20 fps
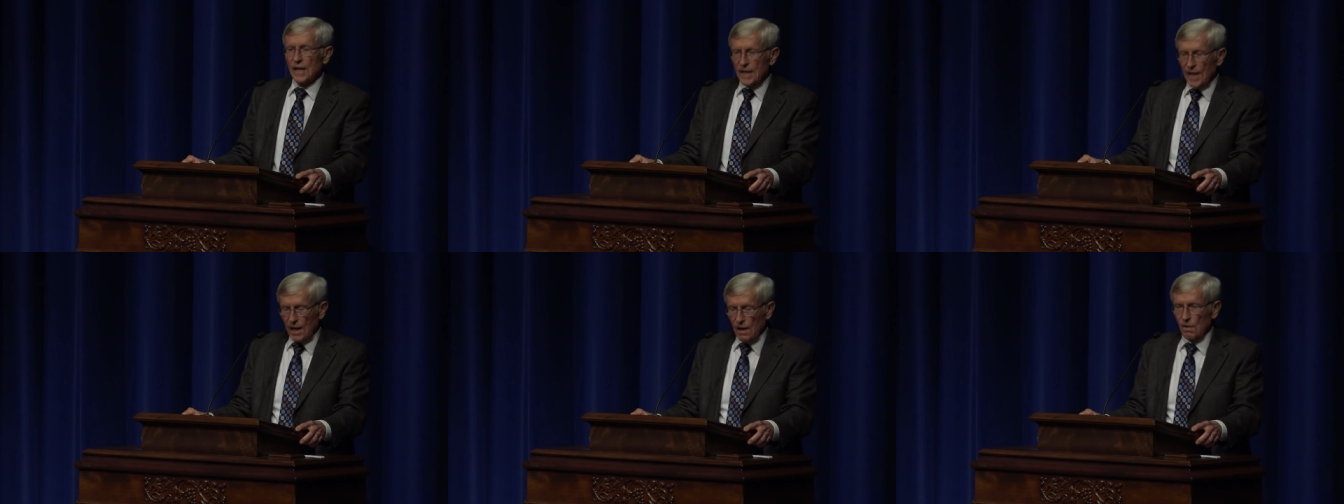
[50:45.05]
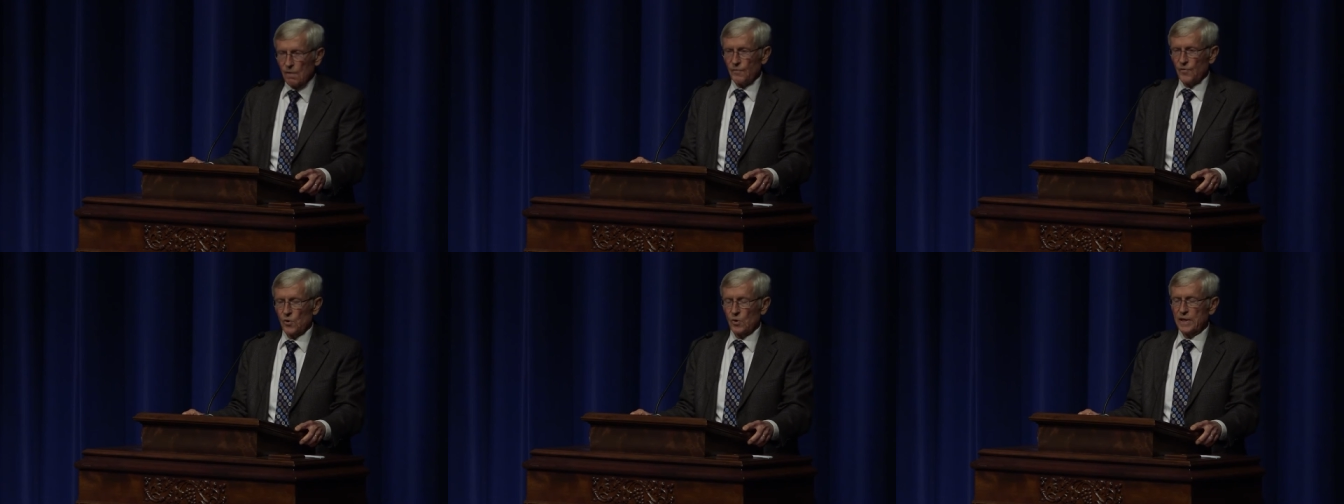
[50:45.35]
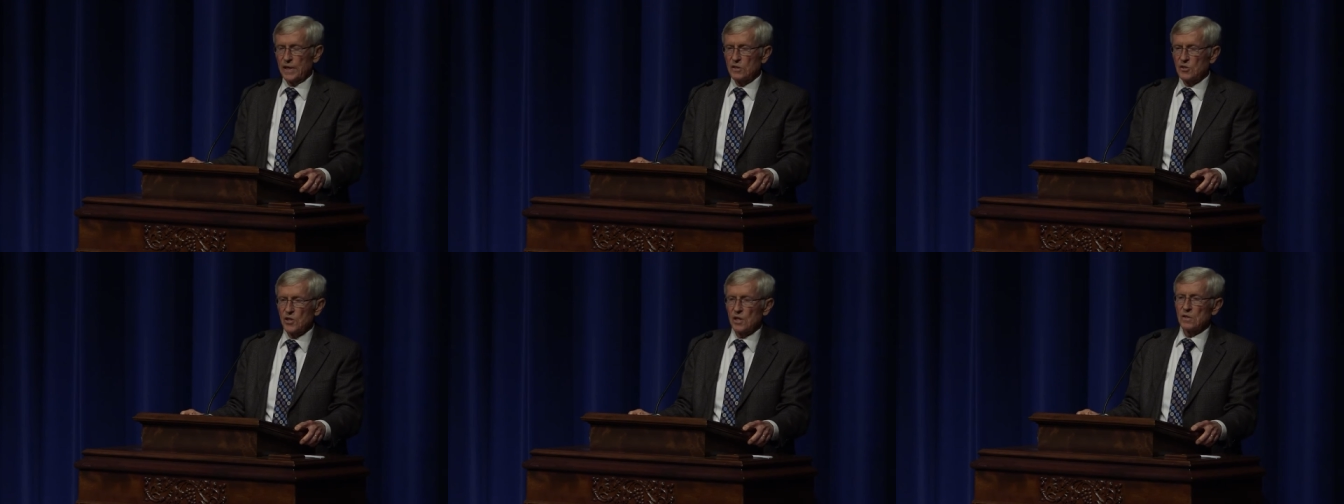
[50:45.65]
care for
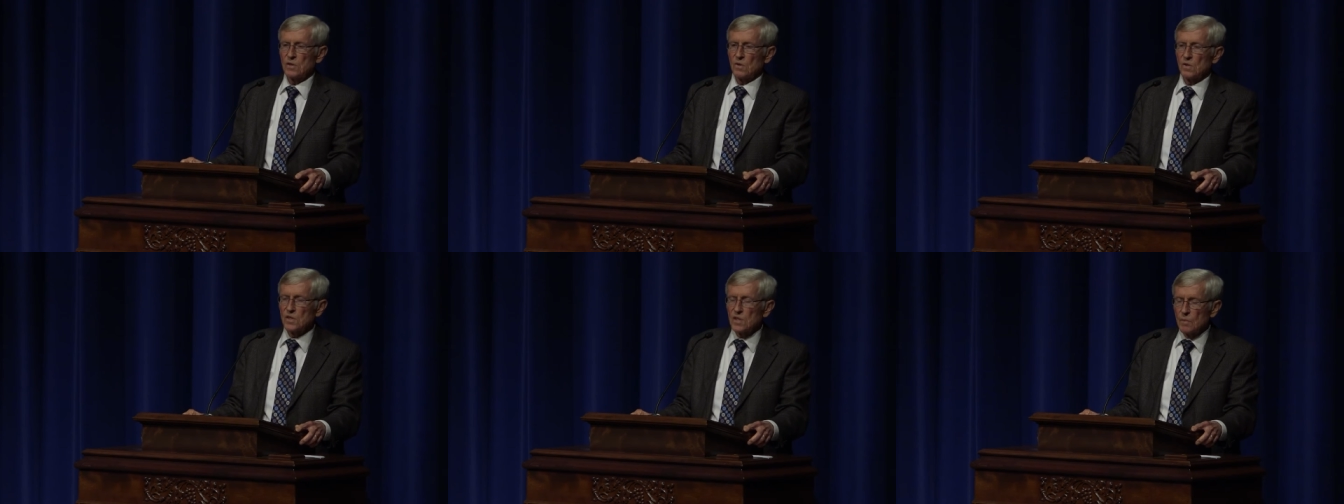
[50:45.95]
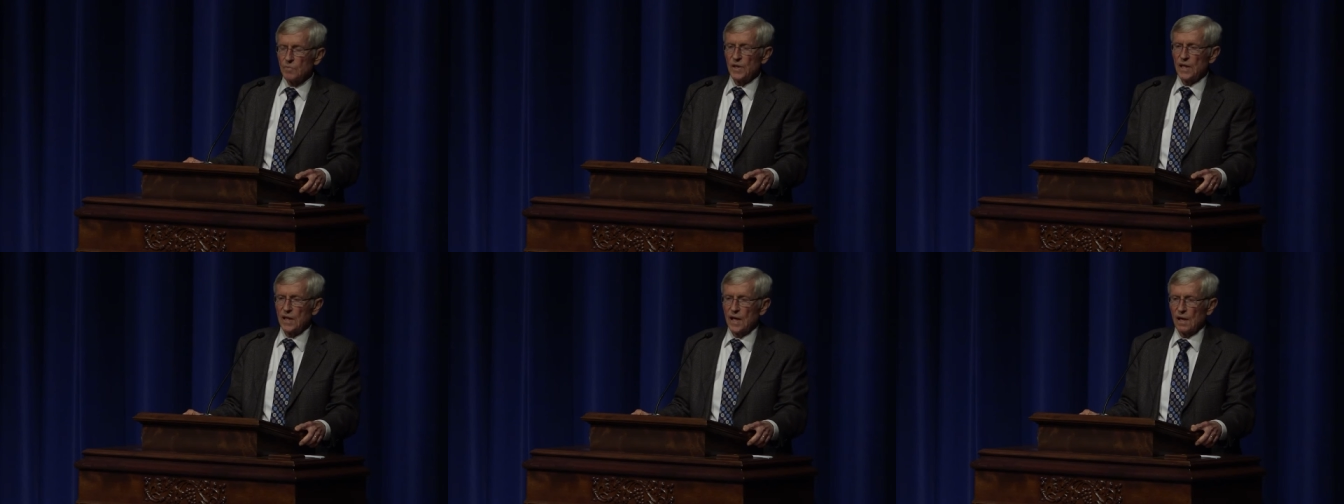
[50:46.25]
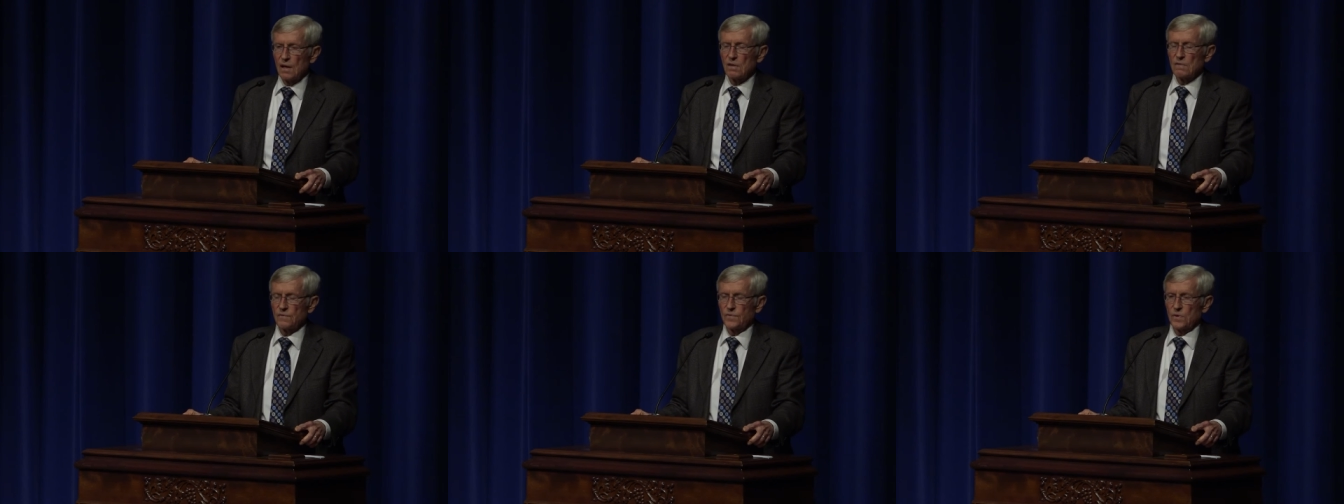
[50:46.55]
each other and to be
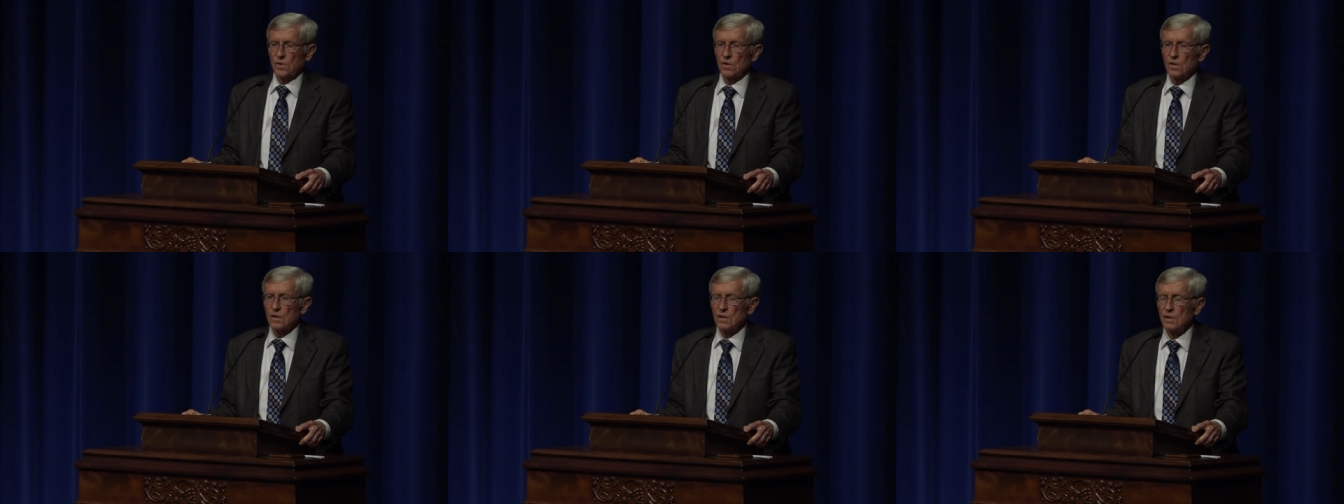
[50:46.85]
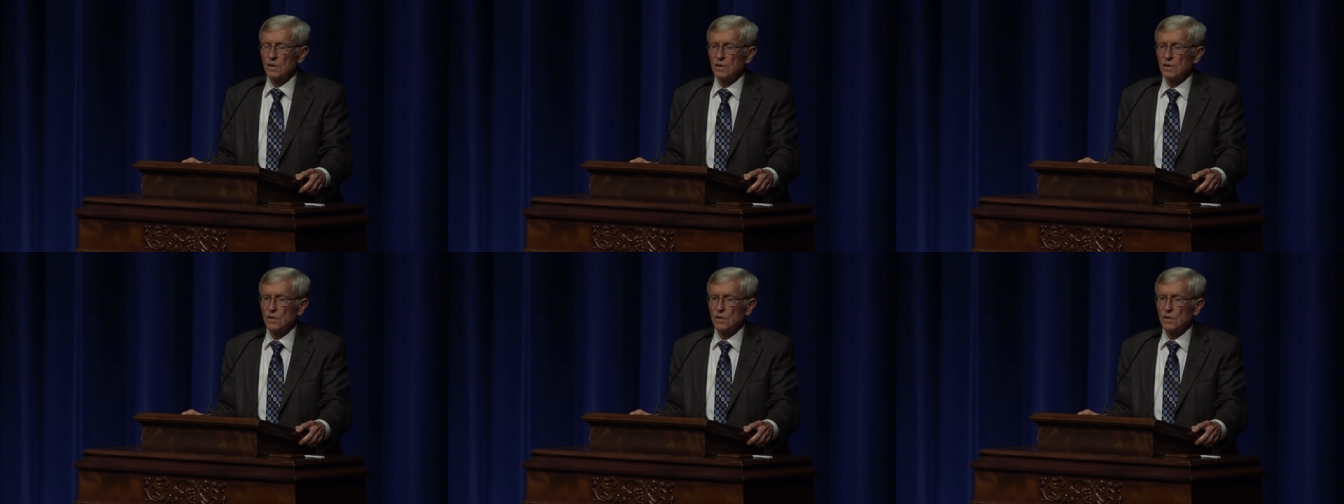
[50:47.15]
cared for.